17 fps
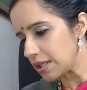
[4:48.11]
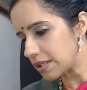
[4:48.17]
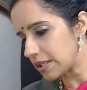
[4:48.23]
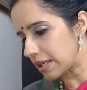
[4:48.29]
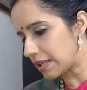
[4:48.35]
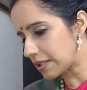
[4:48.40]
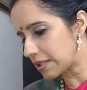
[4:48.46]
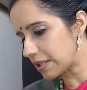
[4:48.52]

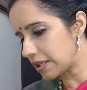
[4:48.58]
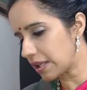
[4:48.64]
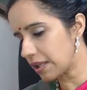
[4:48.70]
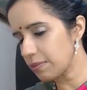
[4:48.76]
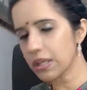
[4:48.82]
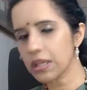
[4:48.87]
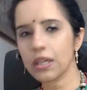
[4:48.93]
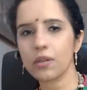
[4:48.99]
send us
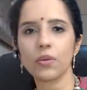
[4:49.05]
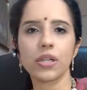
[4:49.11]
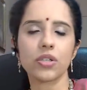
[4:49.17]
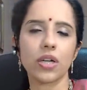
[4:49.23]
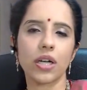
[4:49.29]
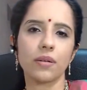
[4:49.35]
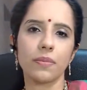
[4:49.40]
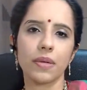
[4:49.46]
an email and
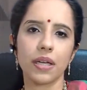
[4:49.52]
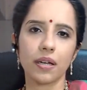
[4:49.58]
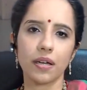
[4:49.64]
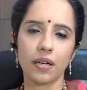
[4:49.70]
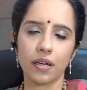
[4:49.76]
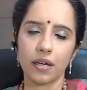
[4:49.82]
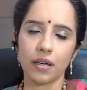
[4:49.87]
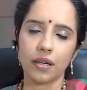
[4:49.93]
we'll try to
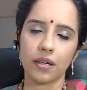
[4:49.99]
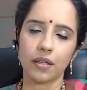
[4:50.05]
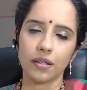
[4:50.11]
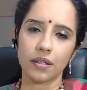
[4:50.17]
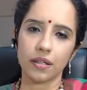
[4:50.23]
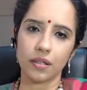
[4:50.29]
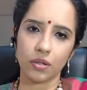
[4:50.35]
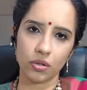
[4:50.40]
make
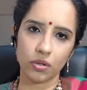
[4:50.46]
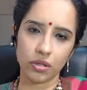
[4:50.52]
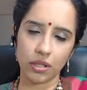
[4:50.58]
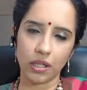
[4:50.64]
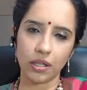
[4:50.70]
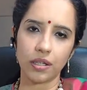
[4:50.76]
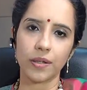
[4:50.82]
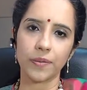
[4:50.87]
the
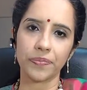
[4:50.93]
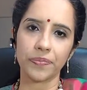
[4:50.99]
whole